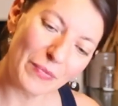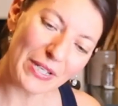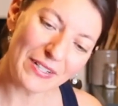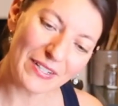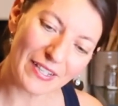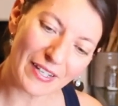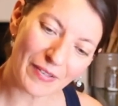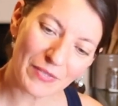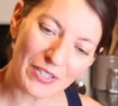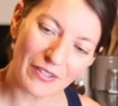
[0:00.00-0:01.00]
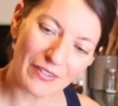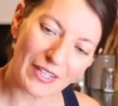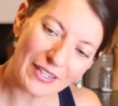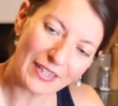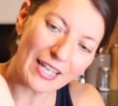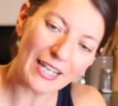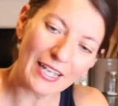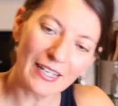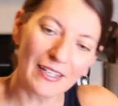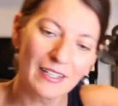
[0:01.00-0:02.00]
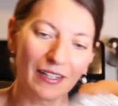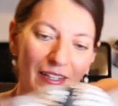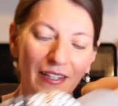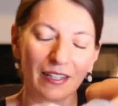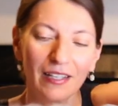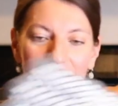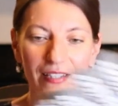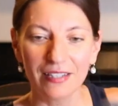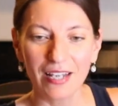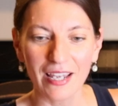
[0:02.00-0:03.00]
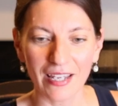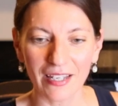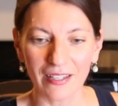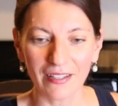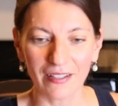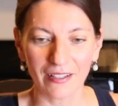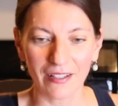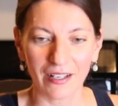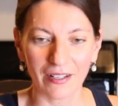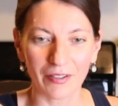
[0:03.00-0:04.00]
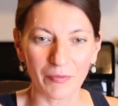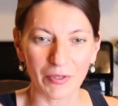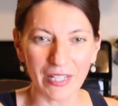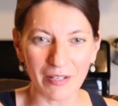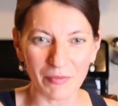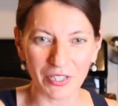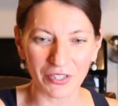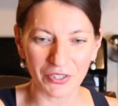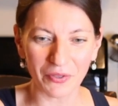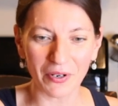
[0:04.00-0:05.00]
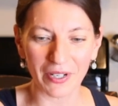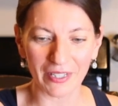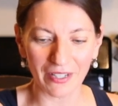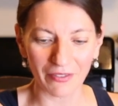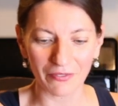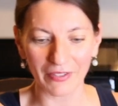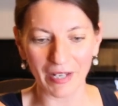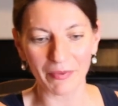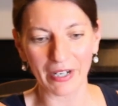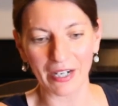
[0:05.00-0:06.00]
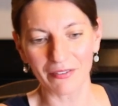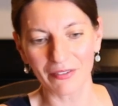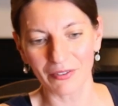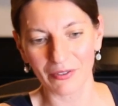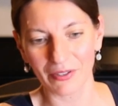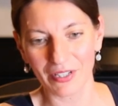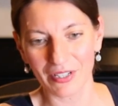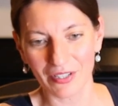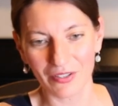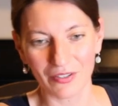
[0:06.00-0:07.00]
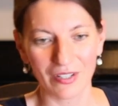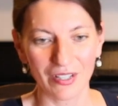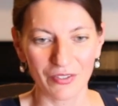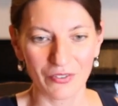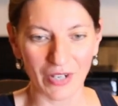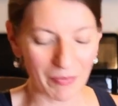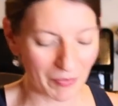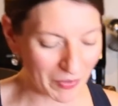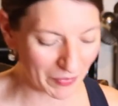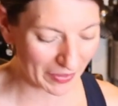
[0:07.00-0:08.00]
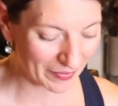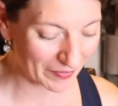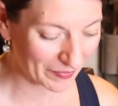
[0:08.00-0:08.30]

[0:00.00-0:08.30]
pinch them so that they stay clamped in your drawer and they don't flap around, or you just drop them open.